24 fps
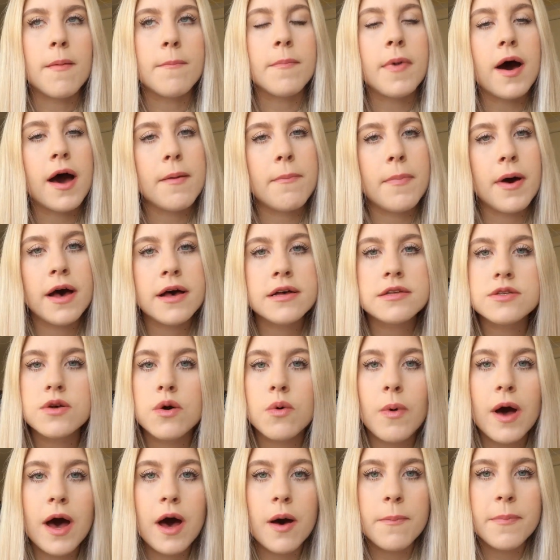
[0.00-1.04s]
my personal
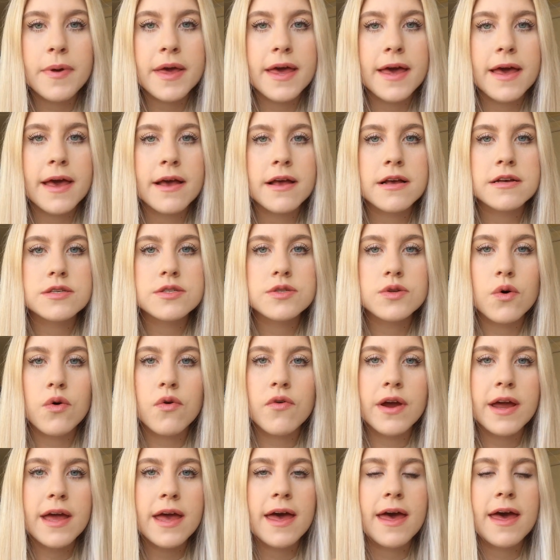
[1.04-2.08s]
wellbeing
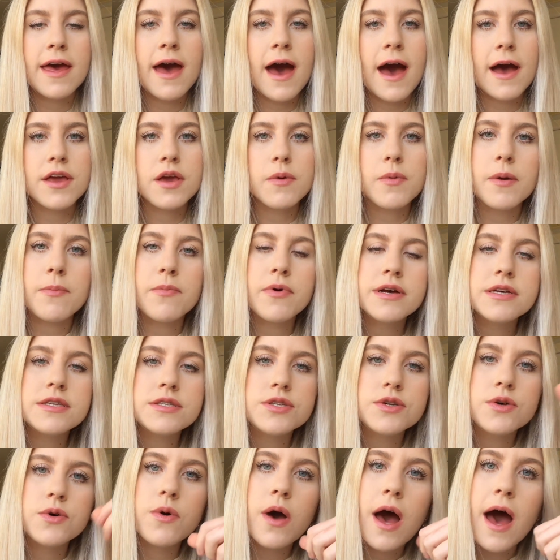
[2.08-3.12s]
story here at UWE
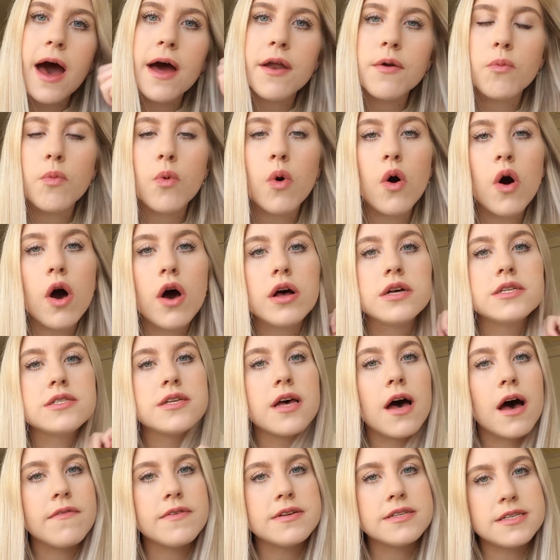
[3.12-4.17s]
Bristol and what
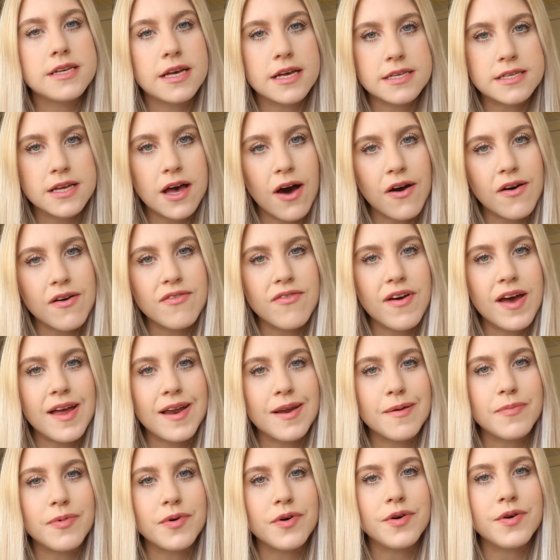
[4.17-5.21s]
services are
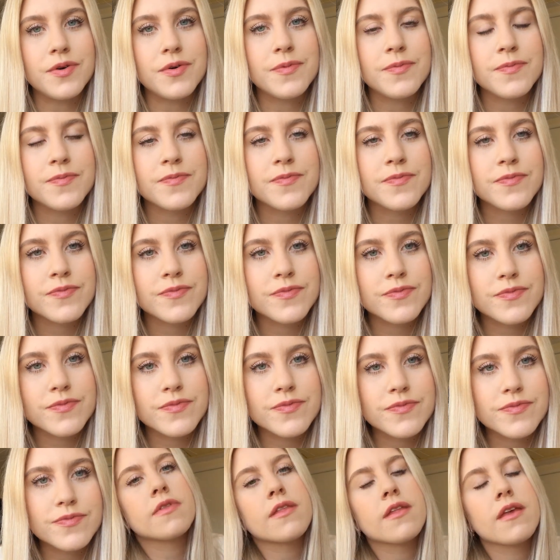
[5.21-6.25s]
available.
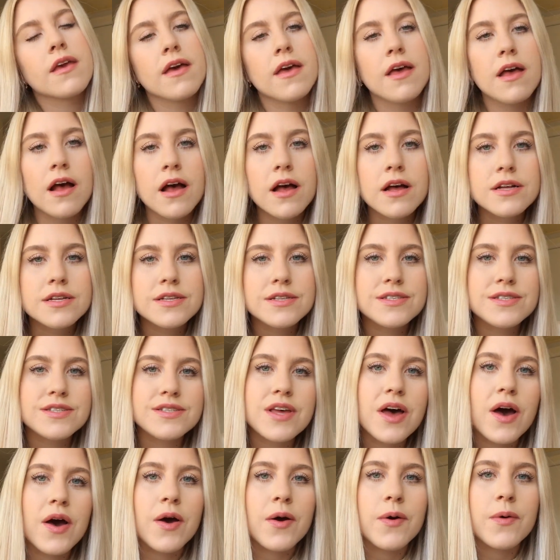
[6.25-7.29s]

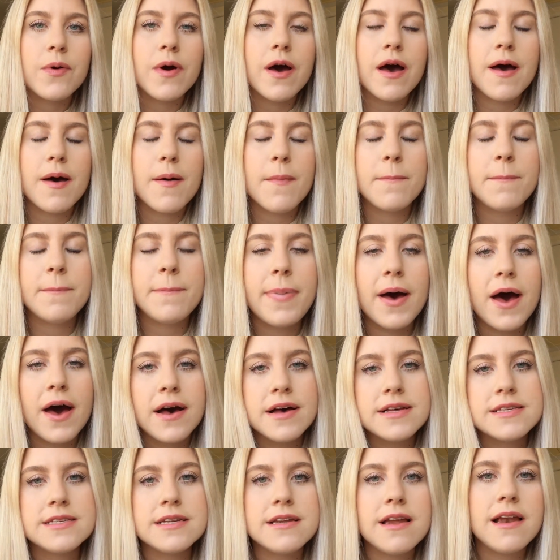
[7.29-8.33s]
So,
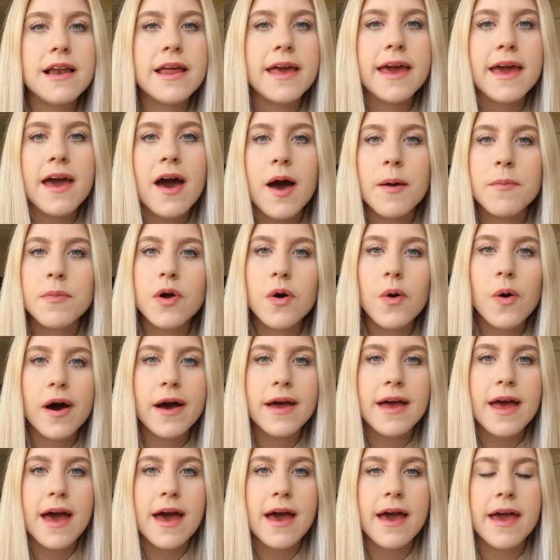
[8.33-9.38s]
personally, I'm
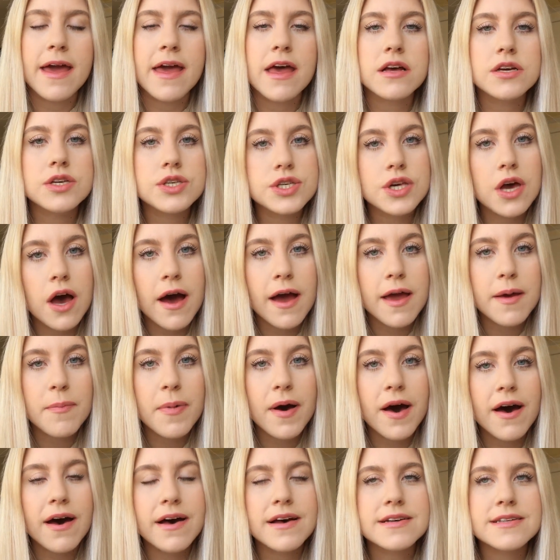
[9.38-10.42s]
quite a shy
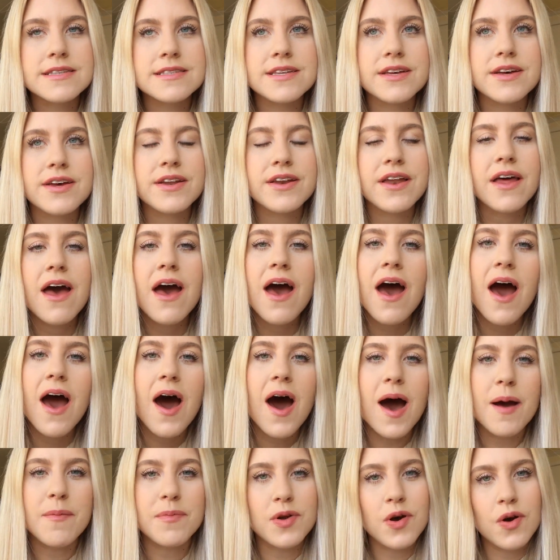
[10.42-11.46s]
person.
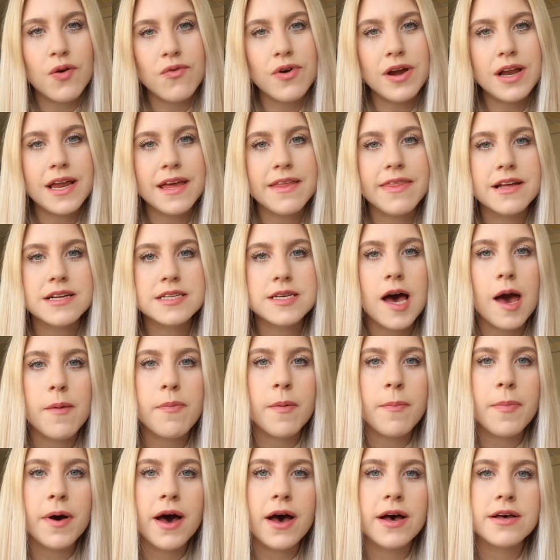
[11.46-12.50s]
I'm not really the type
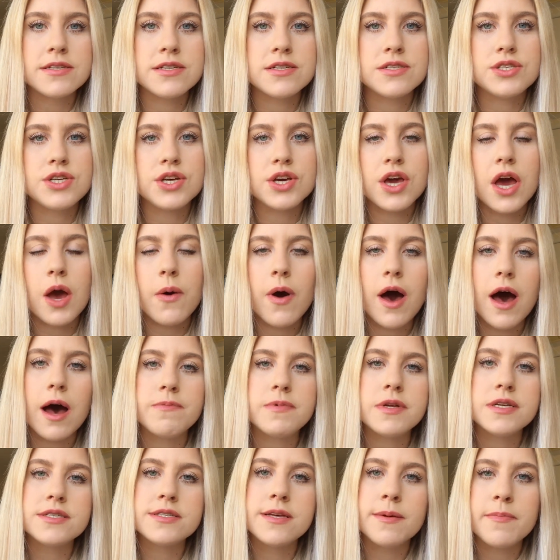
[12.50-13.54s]
of person to go up
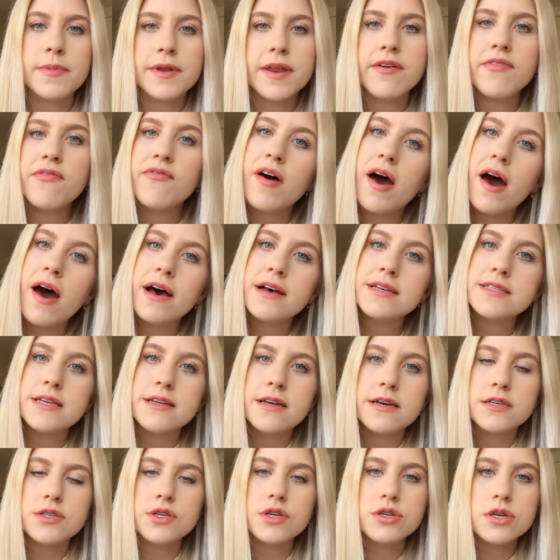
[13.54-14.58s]
to somebody first and
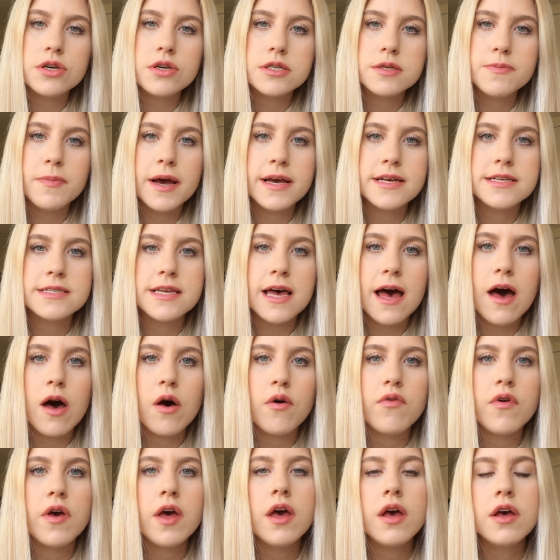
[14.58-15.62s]
introduce
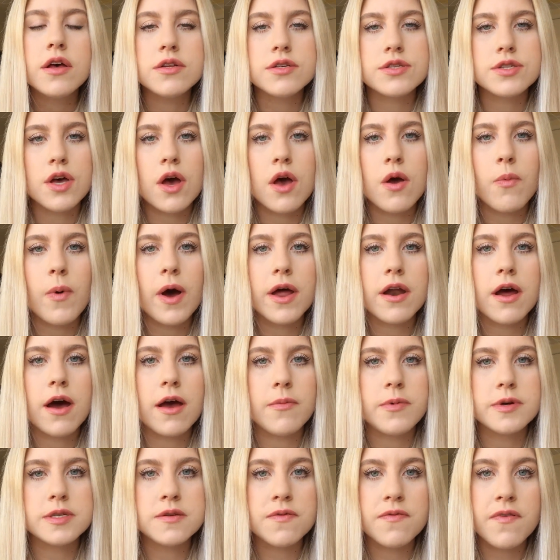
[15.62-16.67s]
myself. So when I
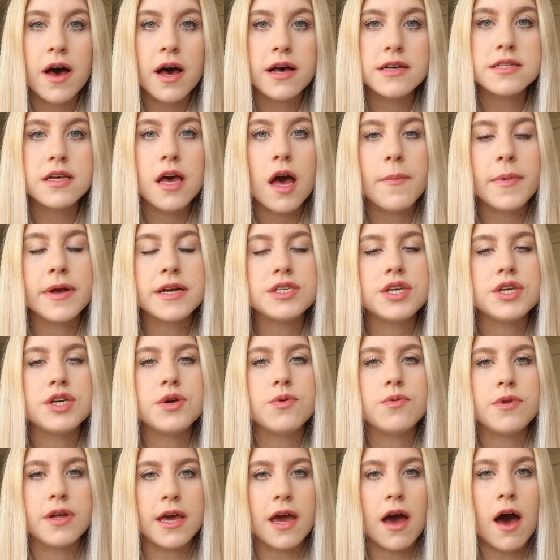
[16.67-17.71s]
was first coming to
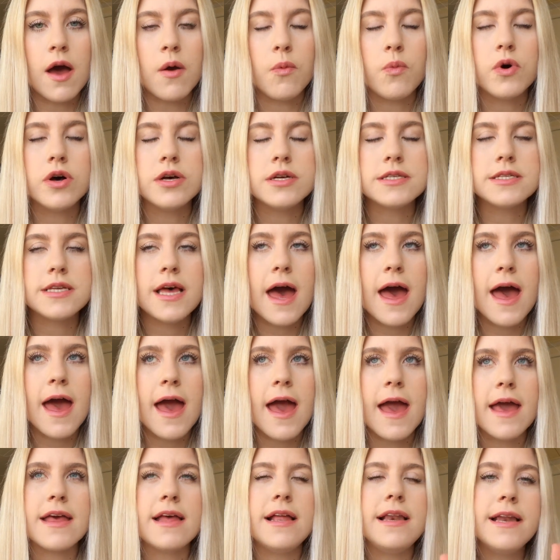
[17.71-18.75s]
uni, I was
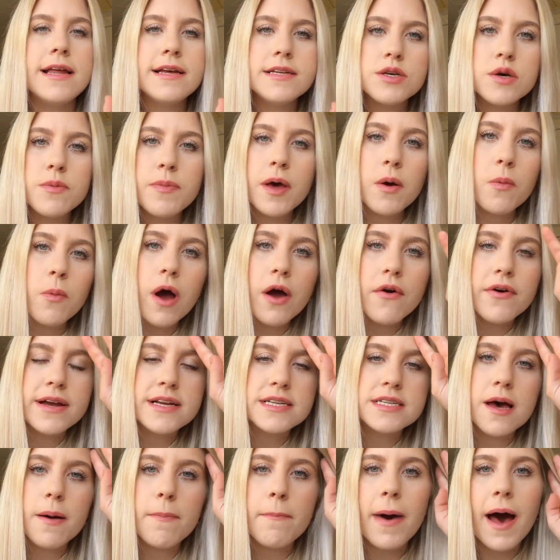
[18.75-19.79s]
a little bit
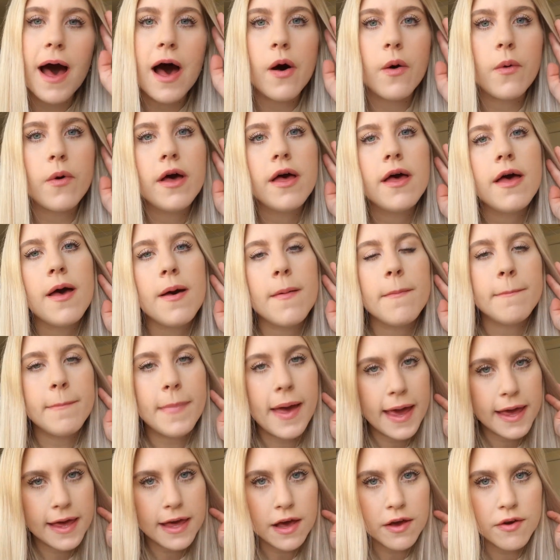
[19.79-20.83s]
worried about
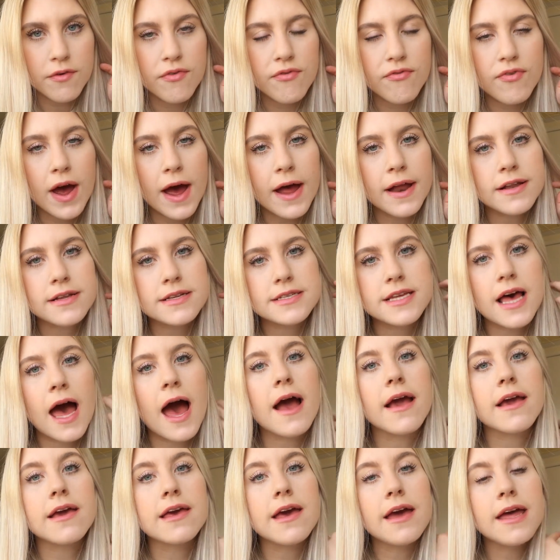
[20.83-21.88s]
making friends
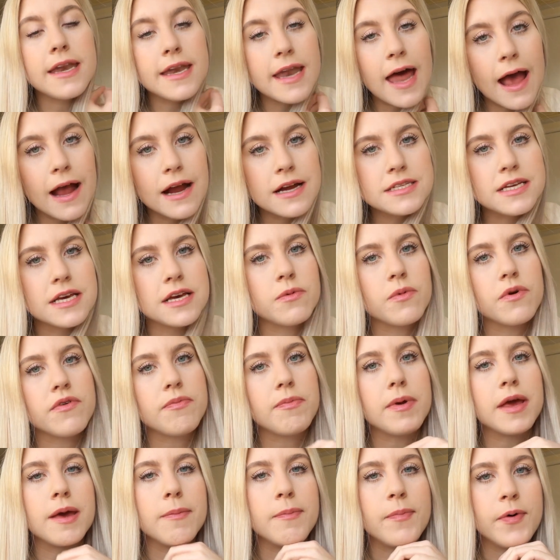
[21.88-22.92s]
and connecting with
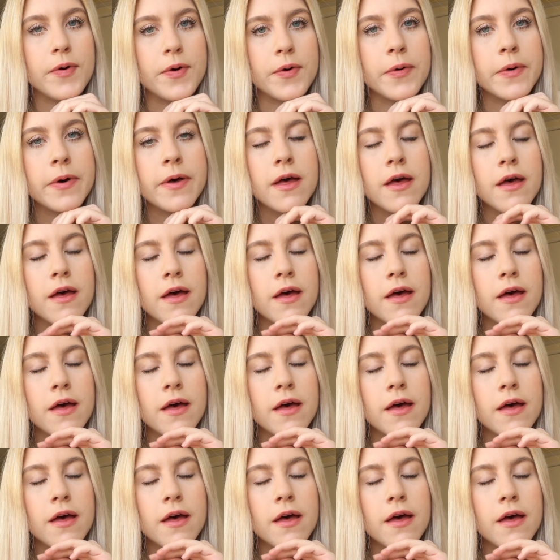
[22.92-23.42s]
people.